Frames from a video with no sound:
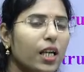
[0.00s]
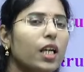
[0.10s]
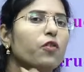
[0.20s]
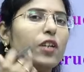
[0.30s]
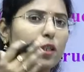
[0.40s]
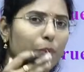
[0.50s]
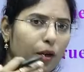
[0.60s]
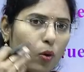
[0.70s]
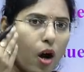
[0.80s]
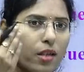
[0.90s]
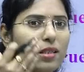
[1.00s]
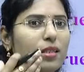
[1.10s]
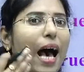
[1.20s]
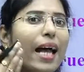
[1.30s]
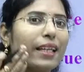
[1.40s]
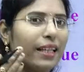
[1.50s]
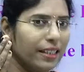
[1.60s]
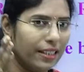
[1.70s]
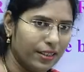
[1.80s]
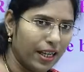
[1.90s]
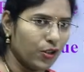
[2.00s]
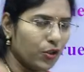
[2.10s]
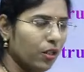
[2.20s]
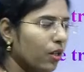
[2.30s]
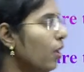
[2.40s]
which may cause eye irritation.